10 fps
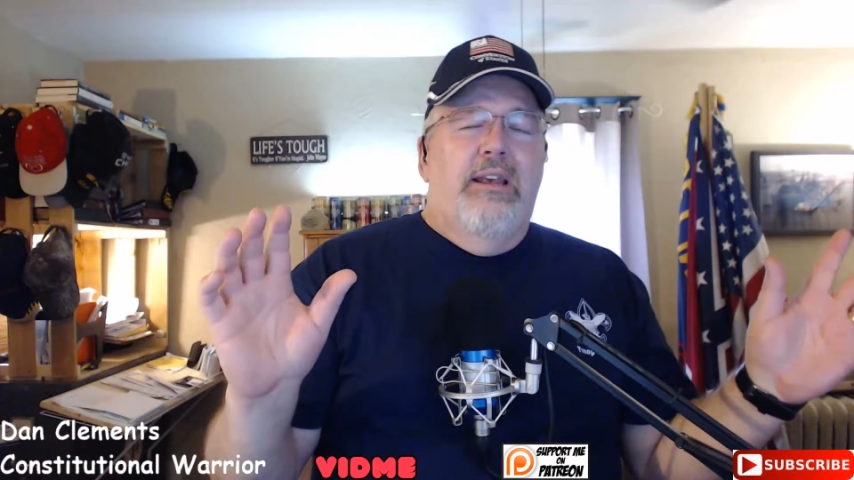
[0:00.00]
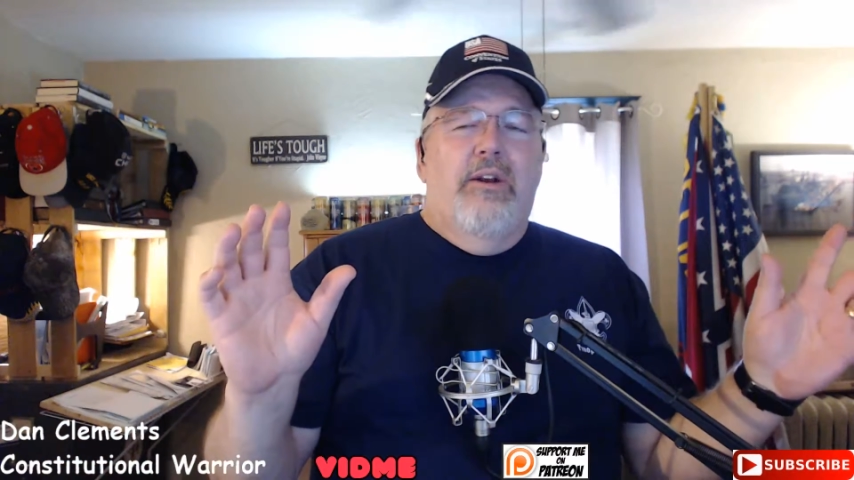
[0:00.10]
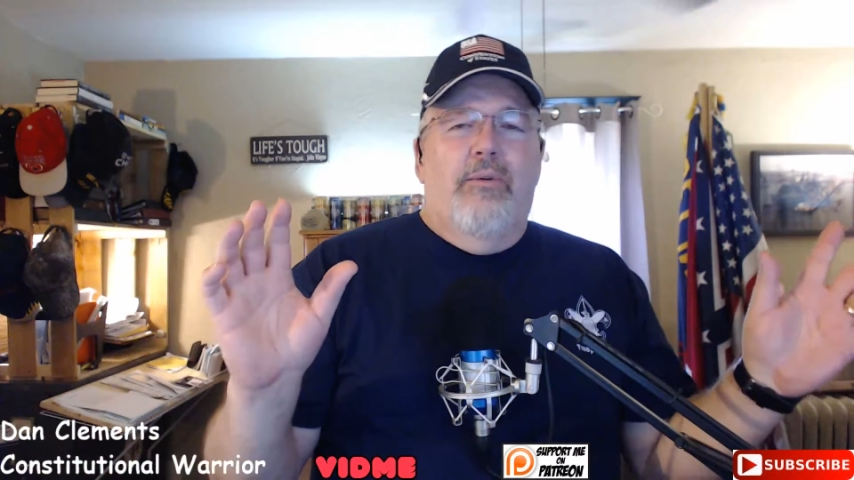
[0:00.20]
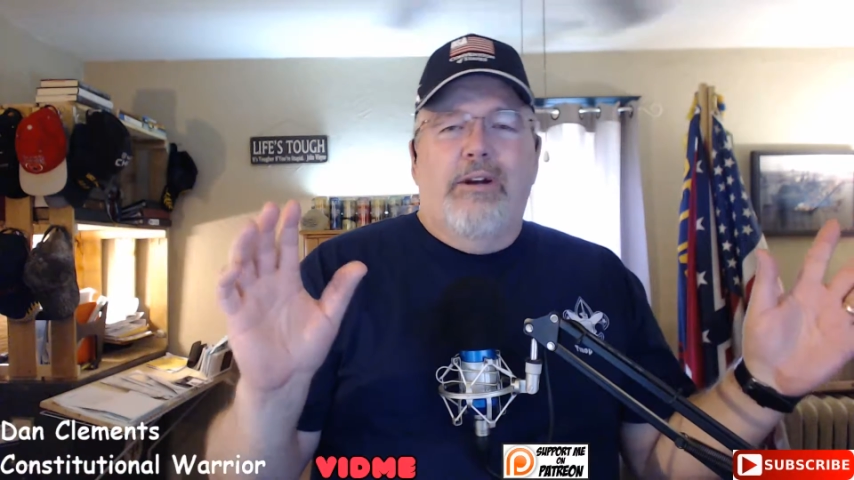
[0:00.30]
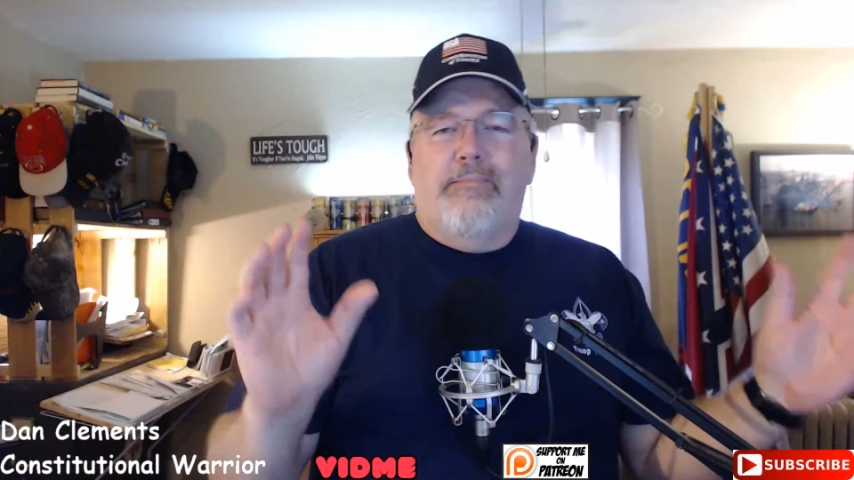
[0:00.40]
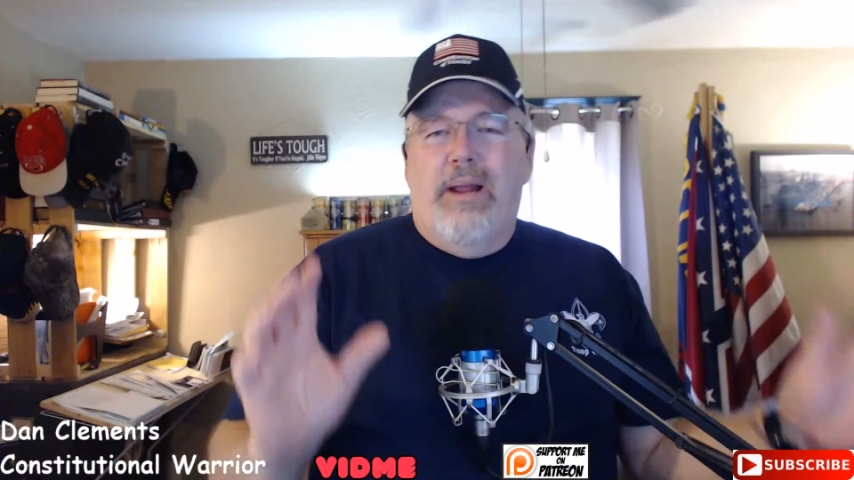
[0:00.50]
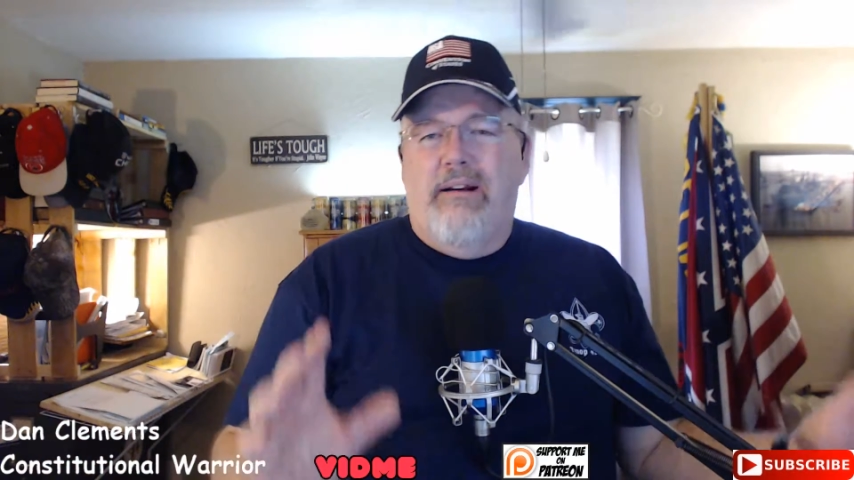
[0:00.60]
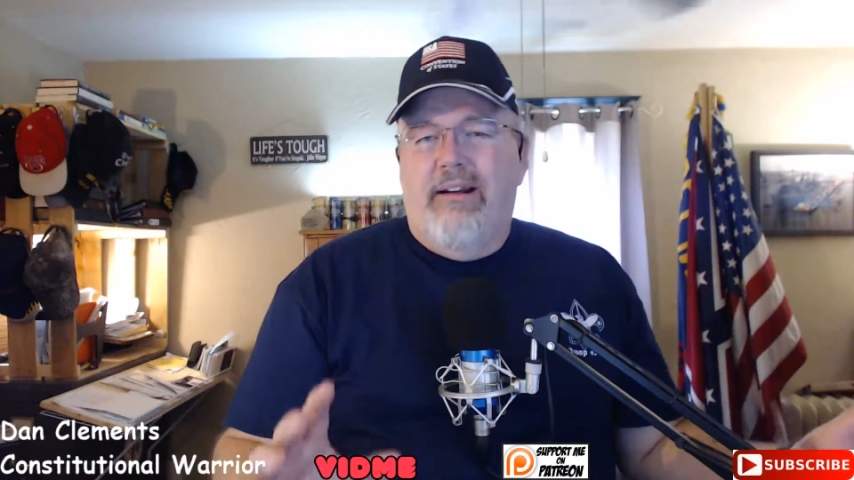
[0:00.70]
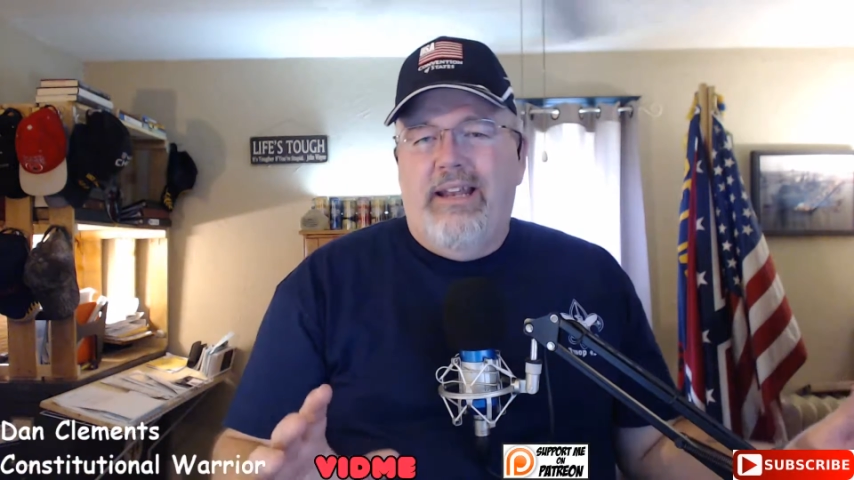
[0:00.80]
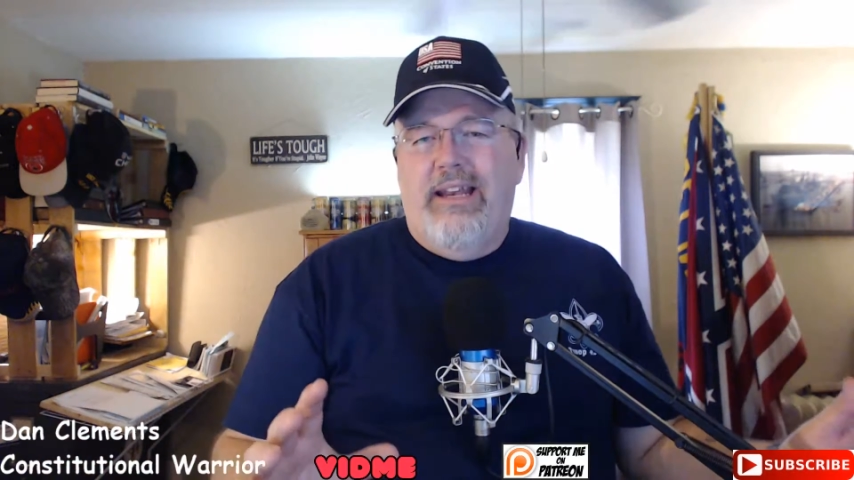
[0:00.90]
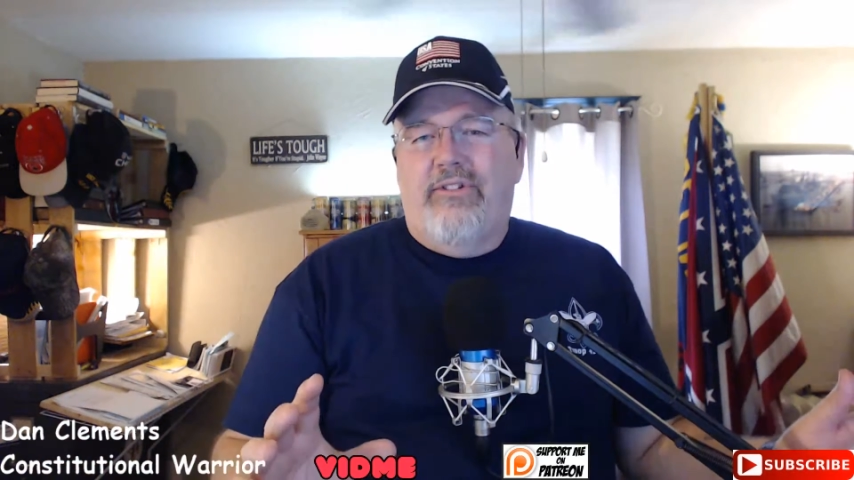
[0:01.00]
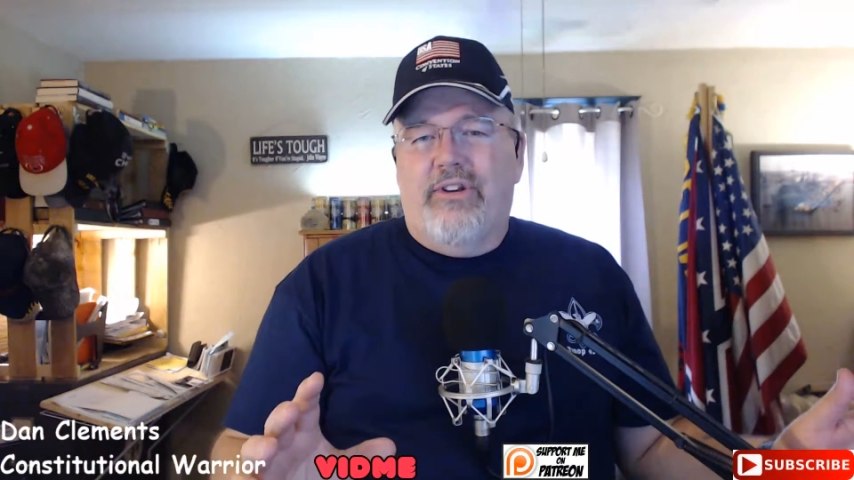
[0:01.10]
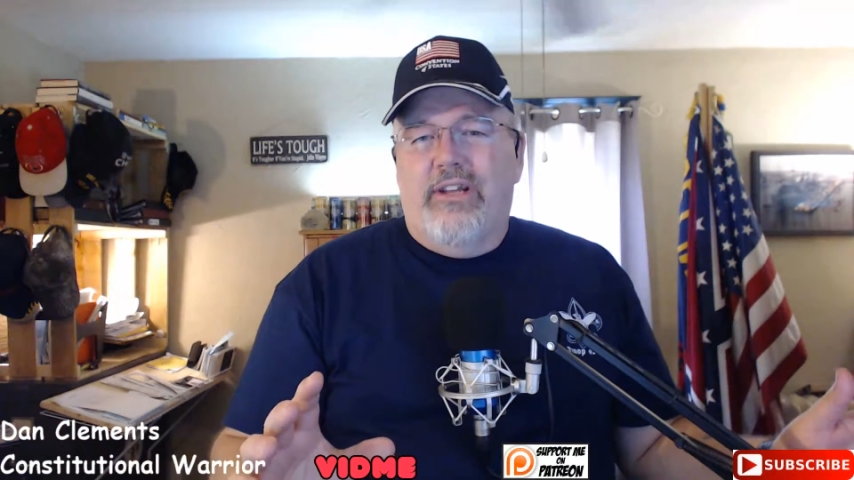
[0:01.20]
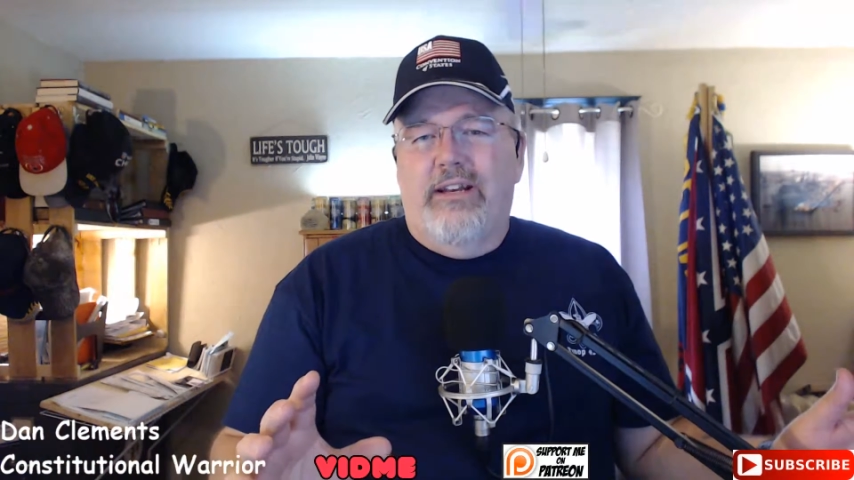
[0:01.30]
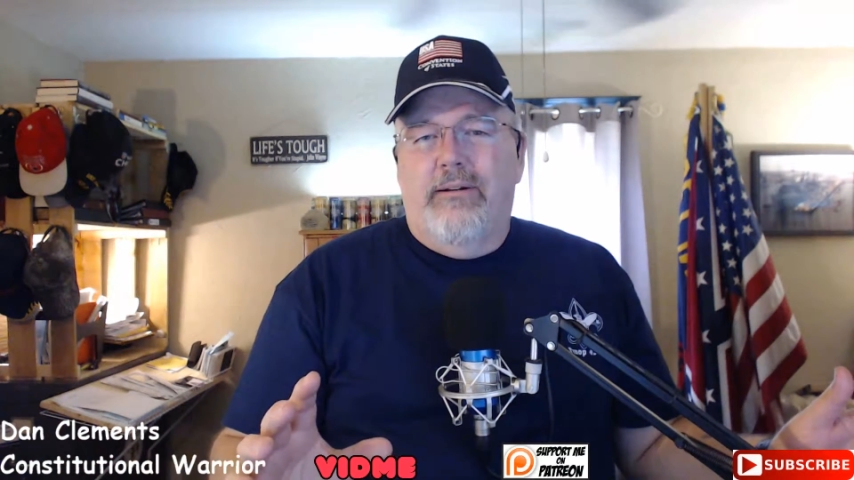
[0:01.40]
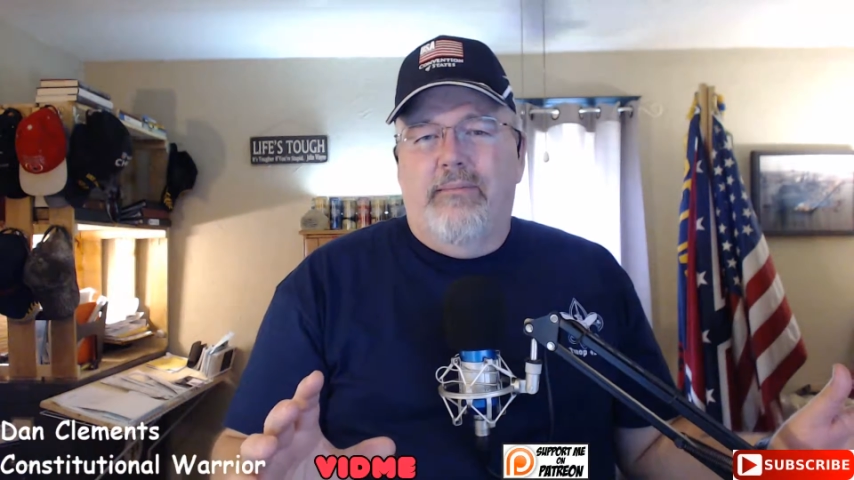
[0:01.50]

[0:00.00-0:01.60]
Rick Perry needs to get a